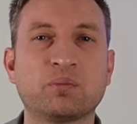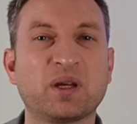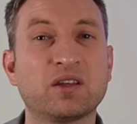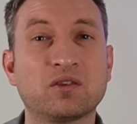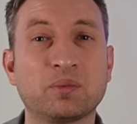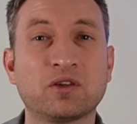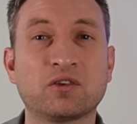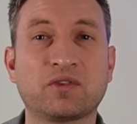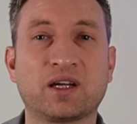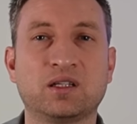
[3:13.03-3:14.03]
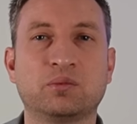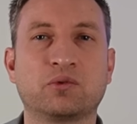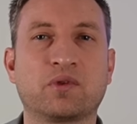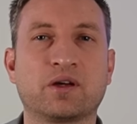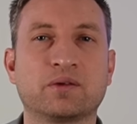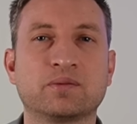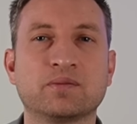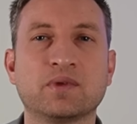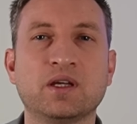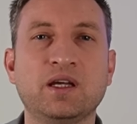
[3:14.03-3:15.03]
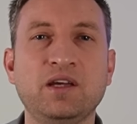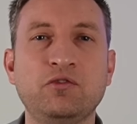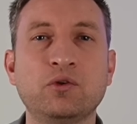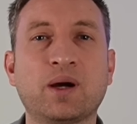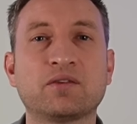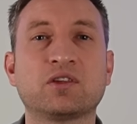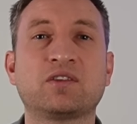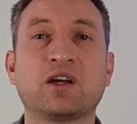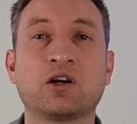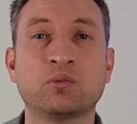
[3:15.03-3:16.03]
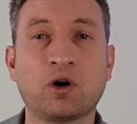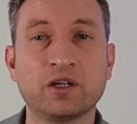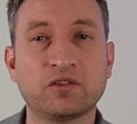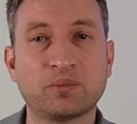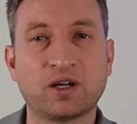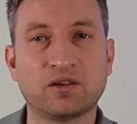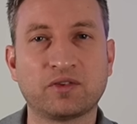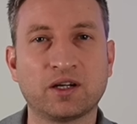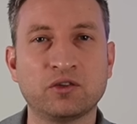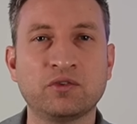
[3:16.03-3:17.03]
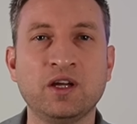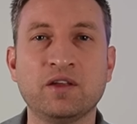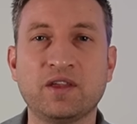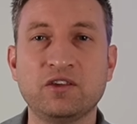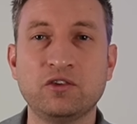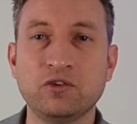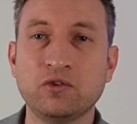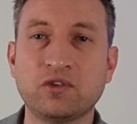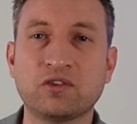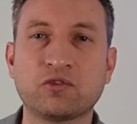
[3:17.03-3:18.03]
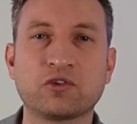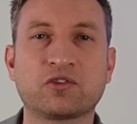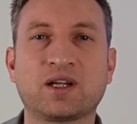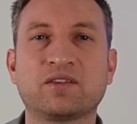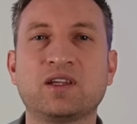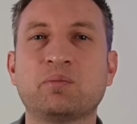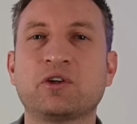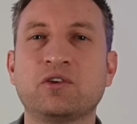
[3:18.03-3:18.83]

appears to be unavailable though. If you have a DIY smart valve, then you can use this functionality by